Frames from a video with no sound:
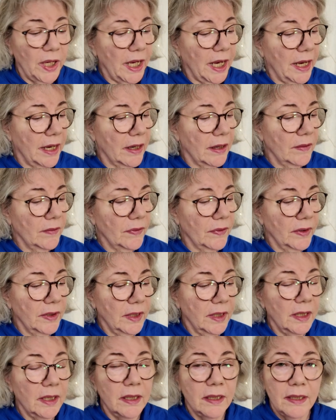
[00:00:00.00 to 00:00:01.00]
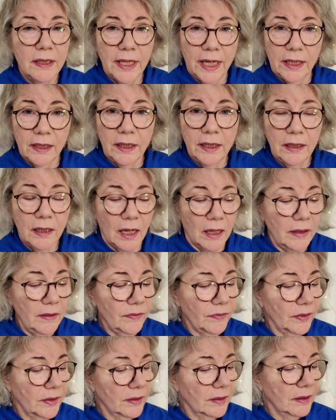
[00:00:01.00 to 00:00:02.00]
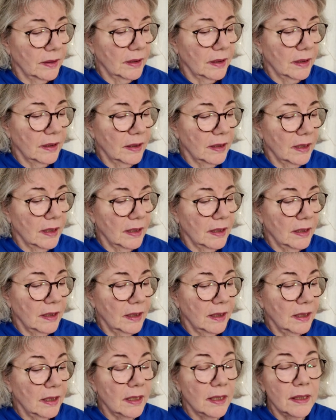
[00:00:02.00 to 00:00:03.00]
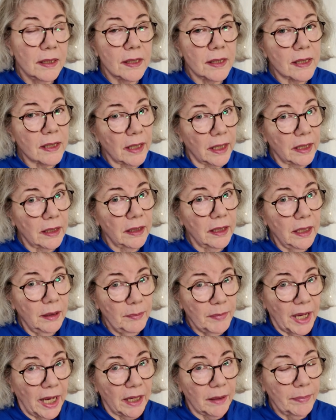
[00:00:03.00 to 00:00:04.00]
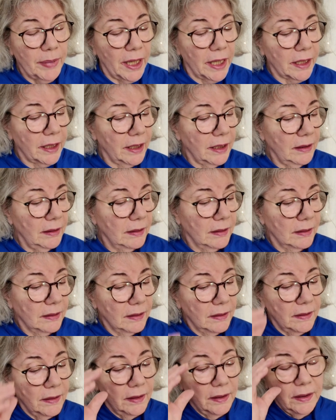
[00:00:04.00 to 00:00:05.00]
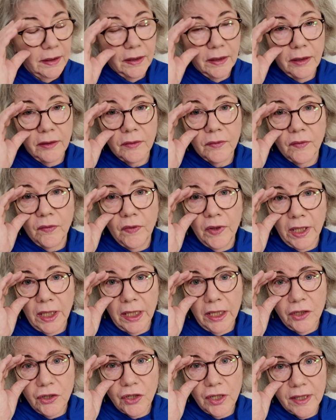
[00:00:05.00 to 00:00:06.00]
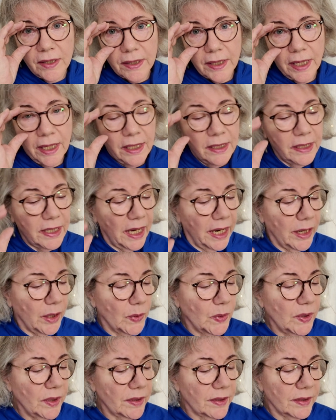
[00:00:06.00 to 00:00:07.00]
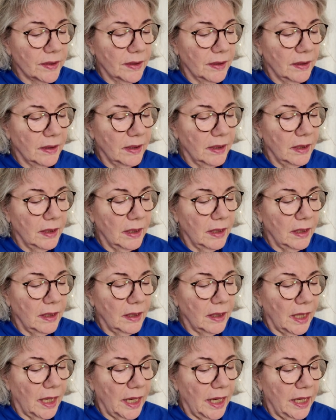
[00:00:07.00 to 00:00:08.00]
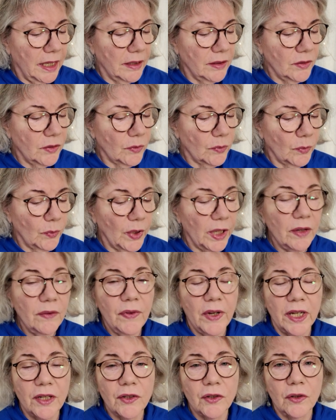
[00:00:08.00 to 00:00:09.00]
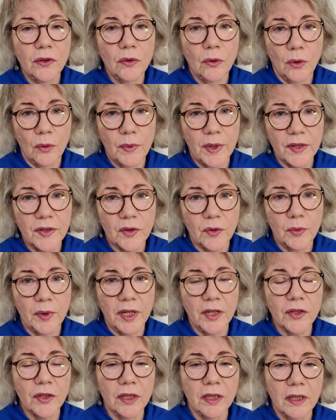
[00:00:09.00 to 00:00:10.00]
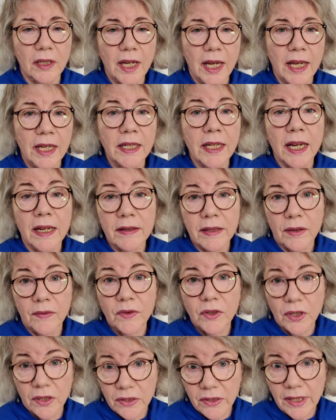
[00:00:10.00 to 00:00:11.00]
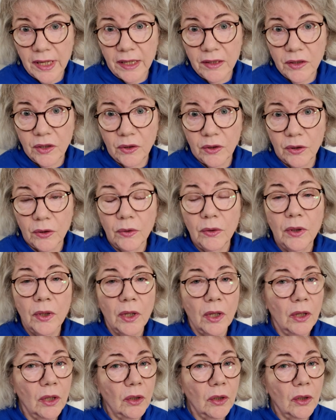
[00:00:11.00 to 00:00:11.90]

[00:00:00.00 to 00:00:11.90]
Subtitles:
we have daily life, cycling and backpacking, villages and towns, and renovation or restoration. And as I've just said to you,